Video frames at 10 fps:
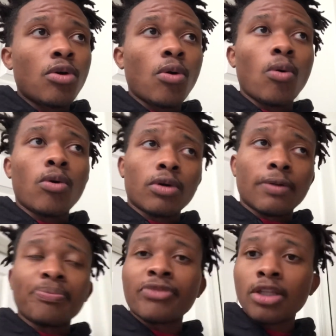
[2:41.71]
or
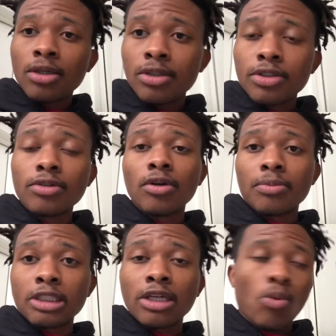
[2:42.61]

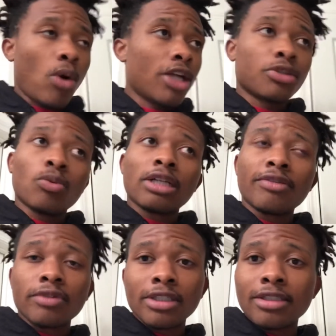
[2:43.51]
watching
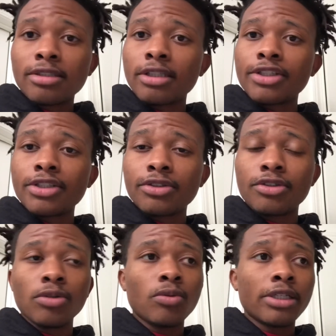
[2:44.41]
whatever it is that she's
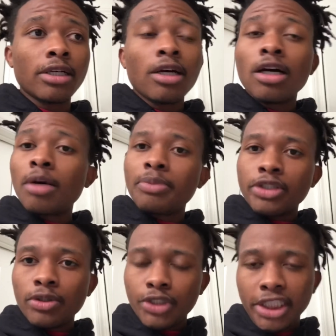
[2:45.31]
doing up
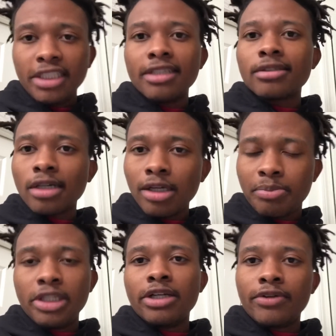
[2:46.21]
until she gets up
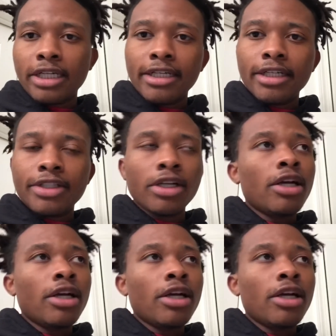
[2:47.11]
there in age.